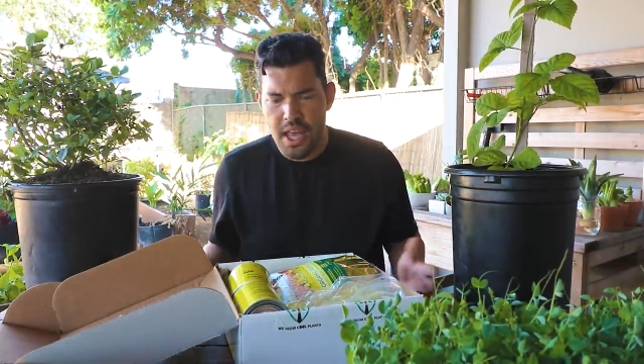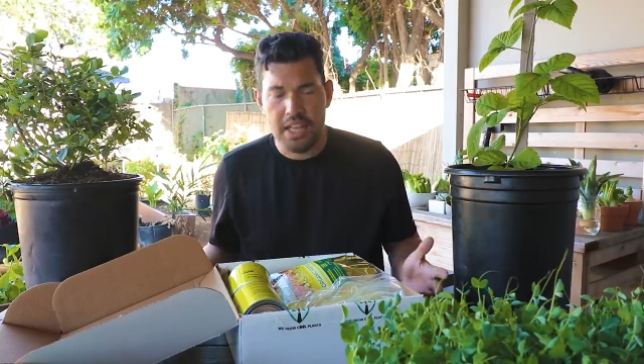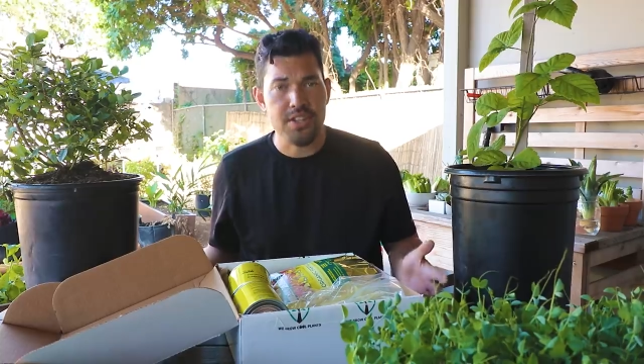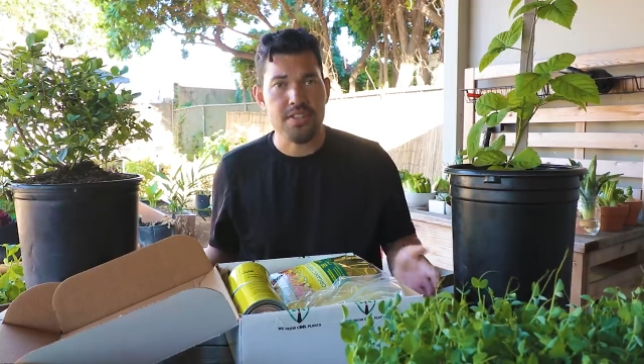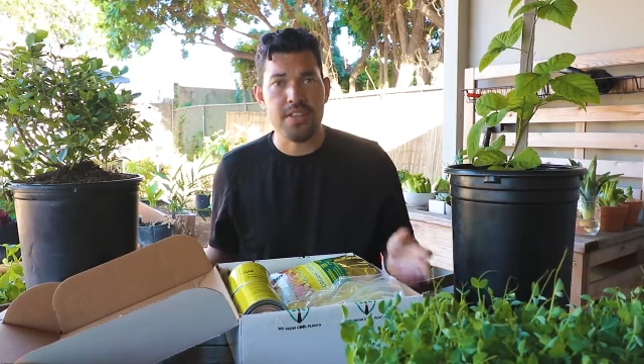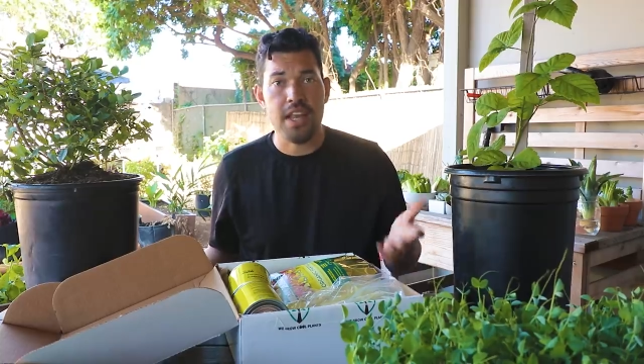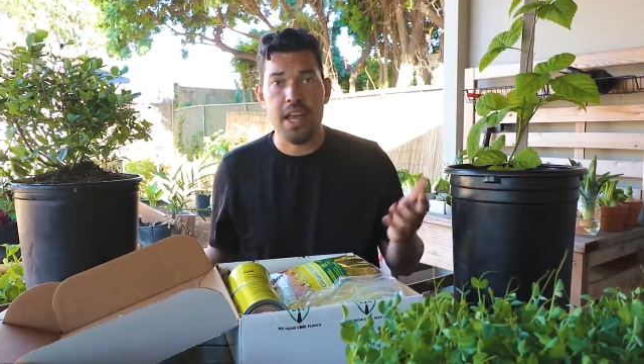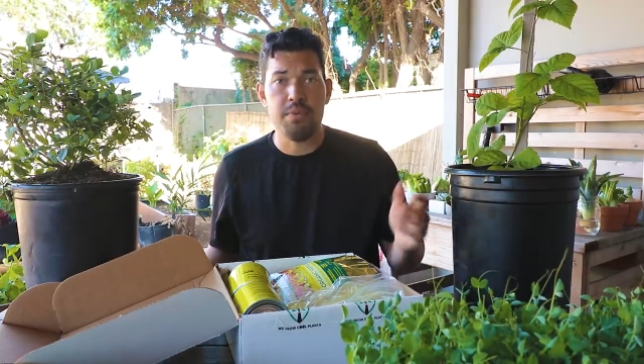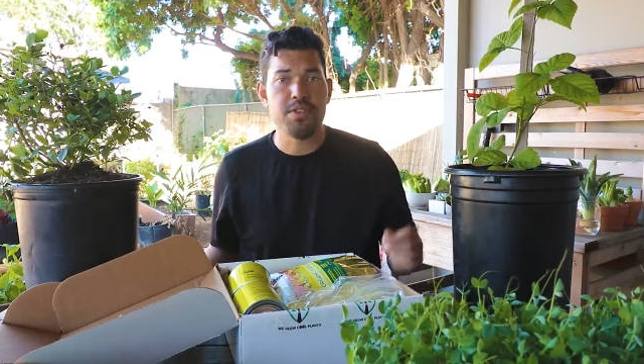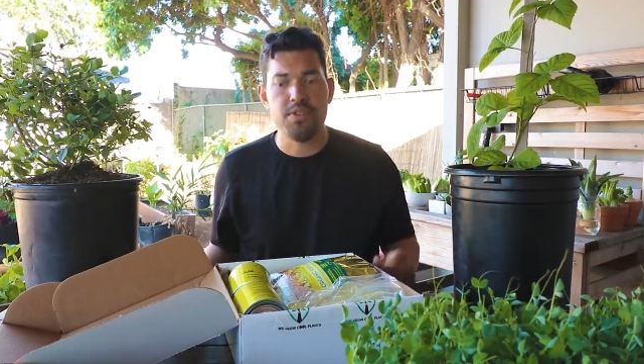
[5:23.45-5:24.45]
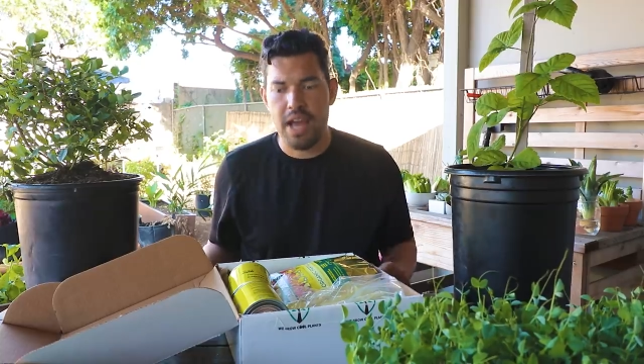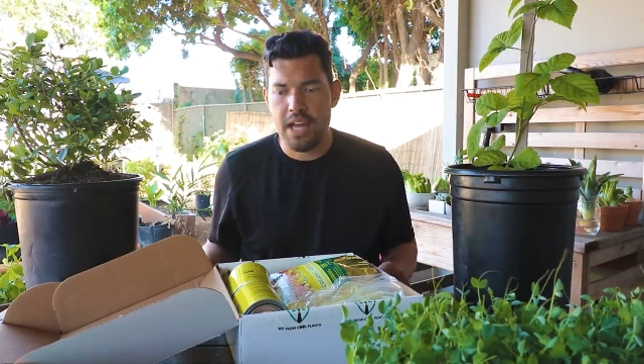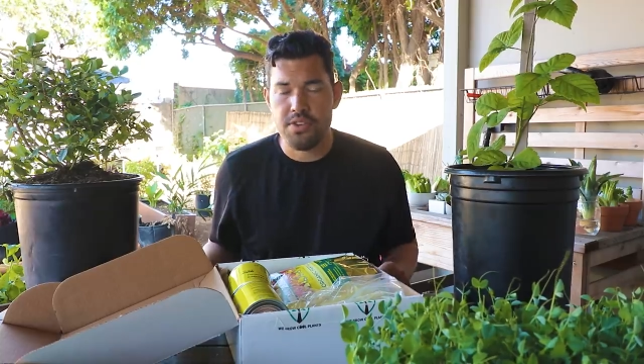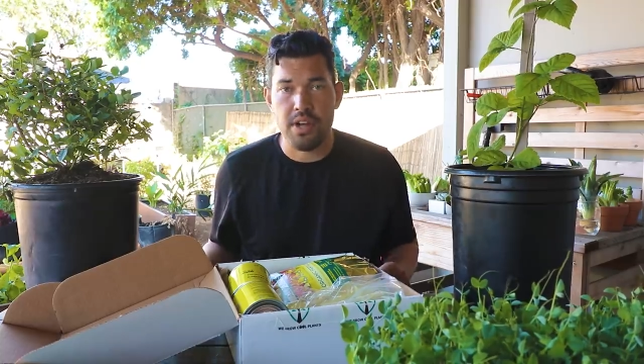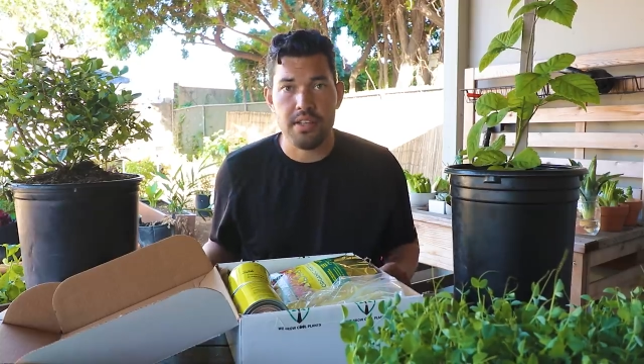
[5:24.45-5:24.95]
And he just said, hey, what's your
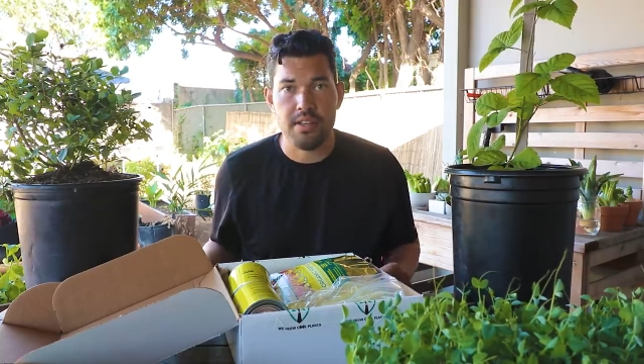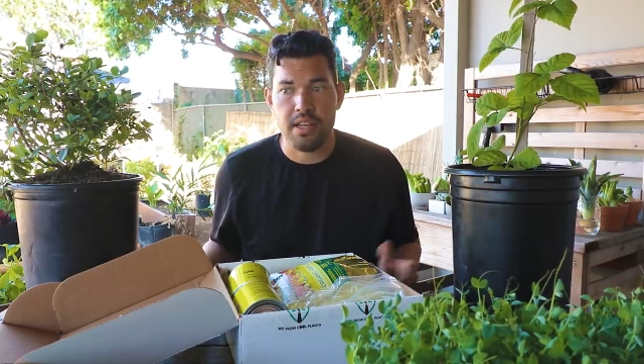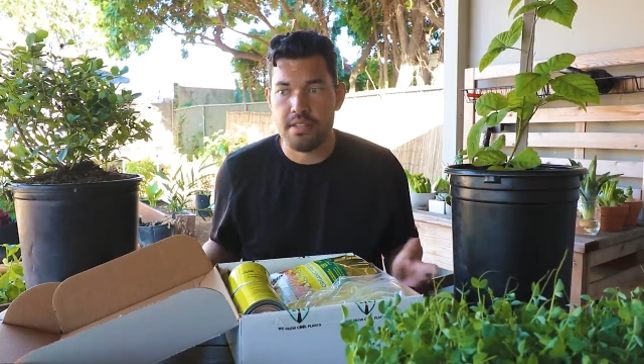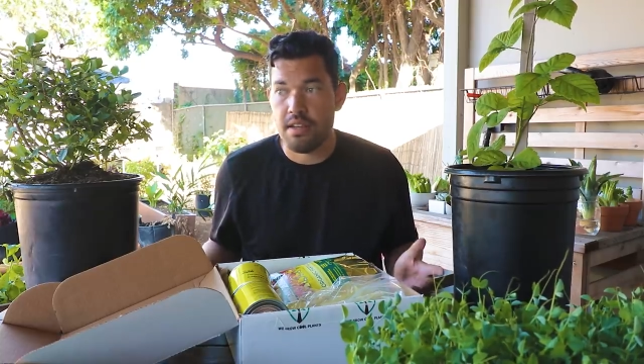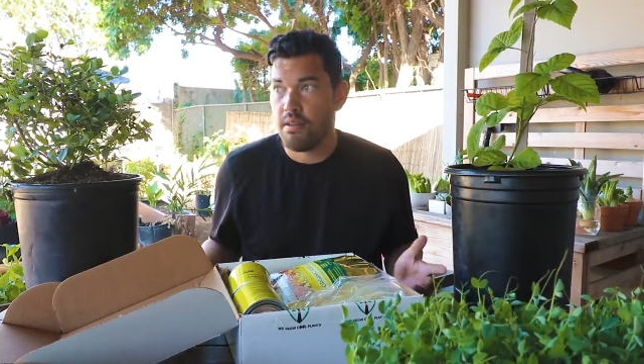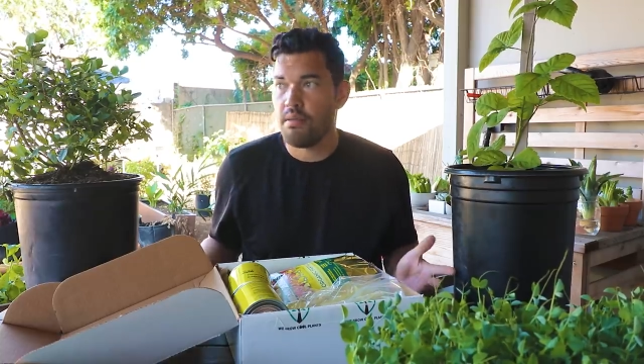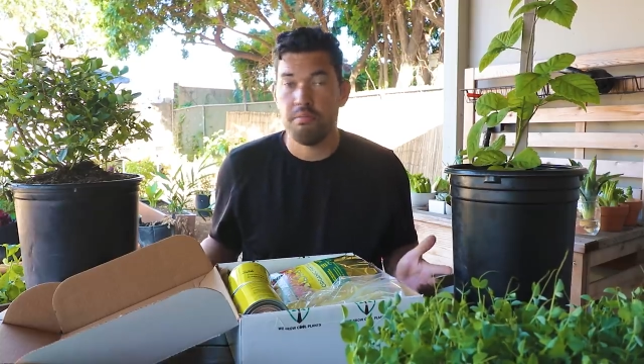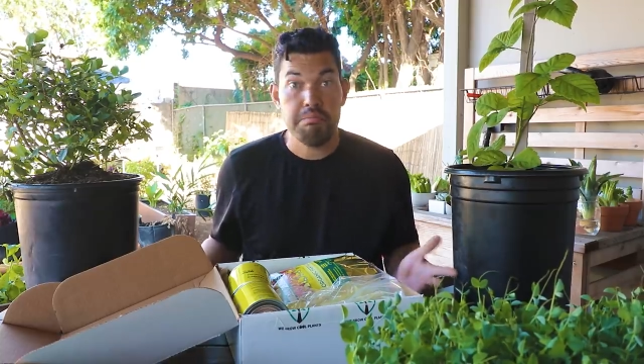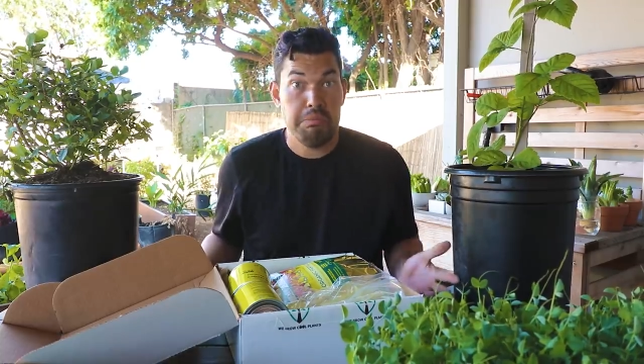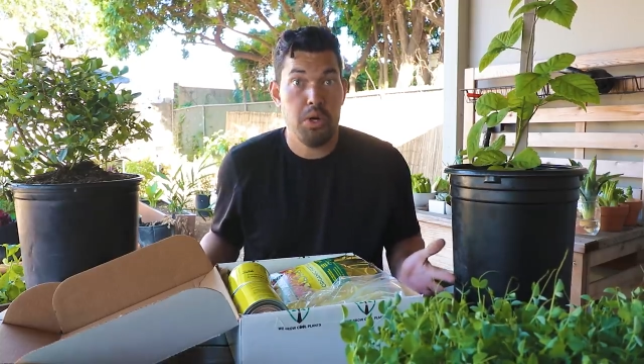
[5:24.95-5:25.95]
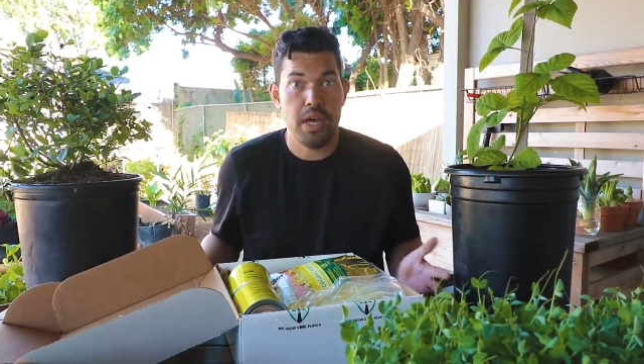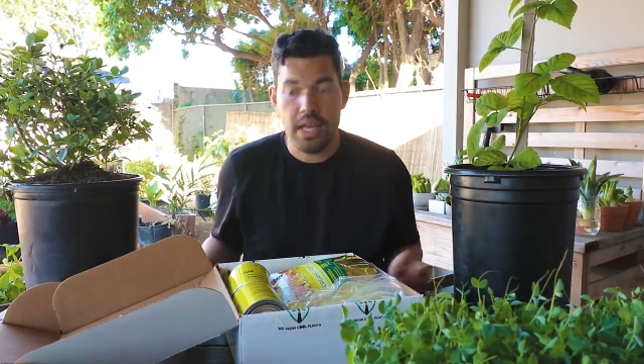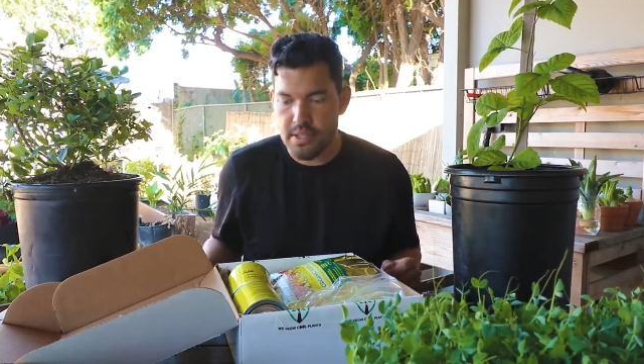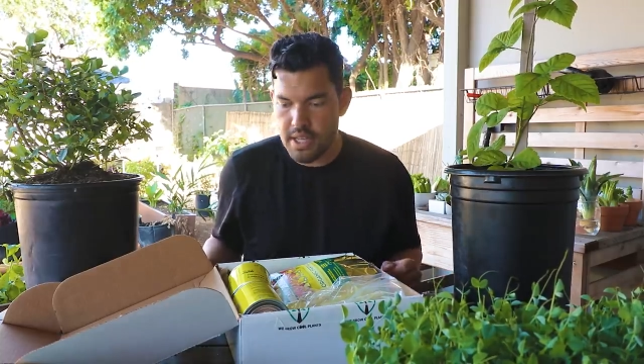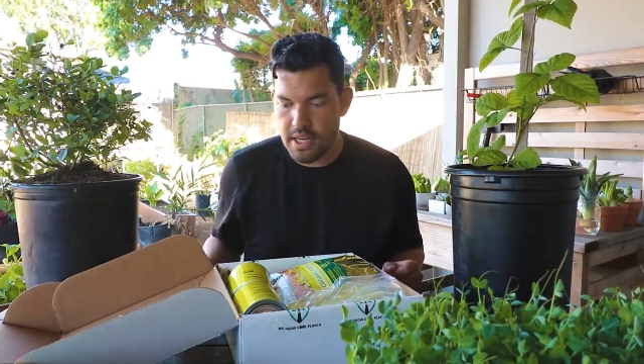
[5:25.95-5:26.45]
address? And I said, okay,
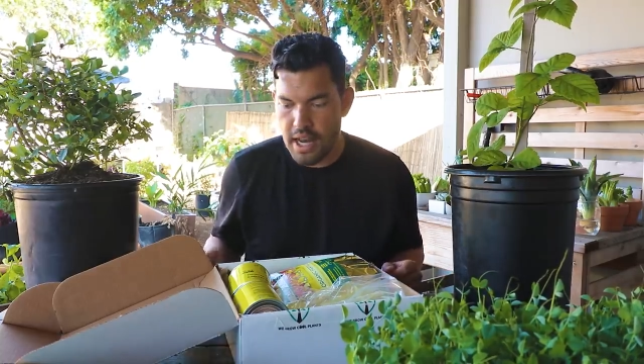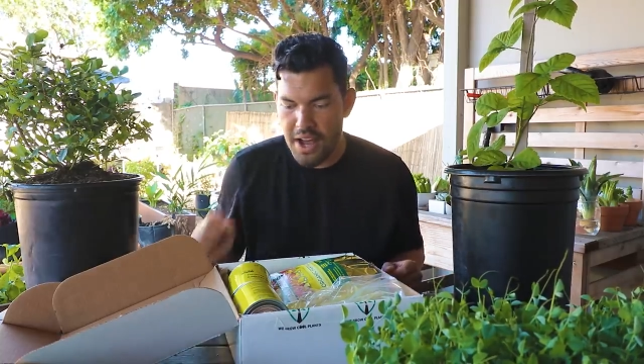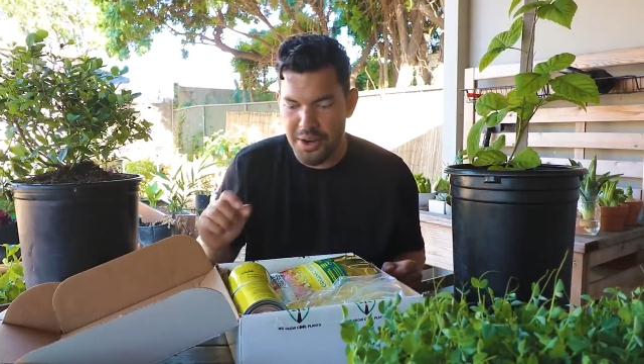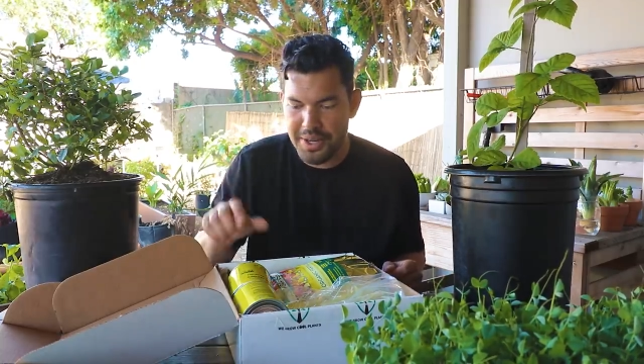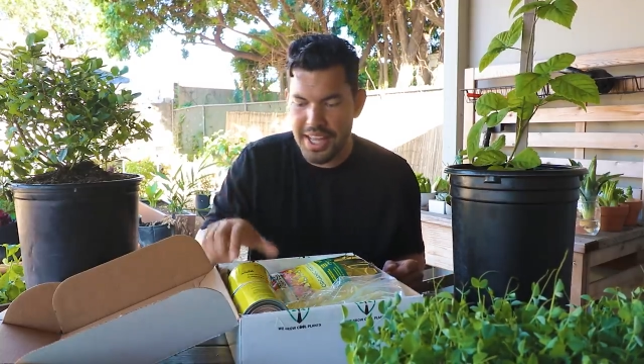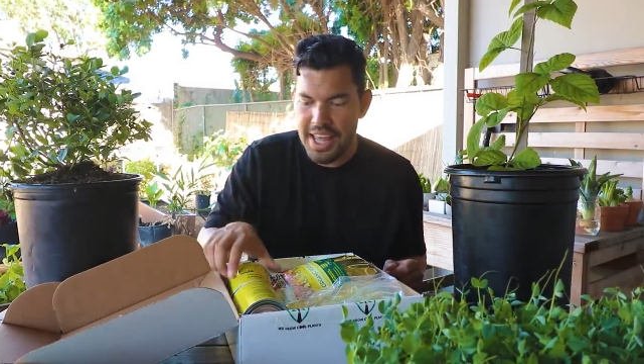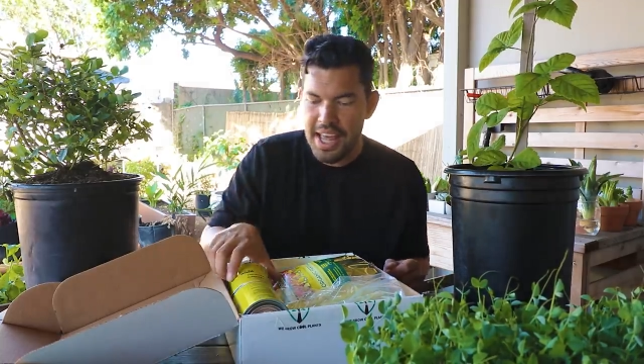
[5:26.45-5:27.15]
I'll send it out.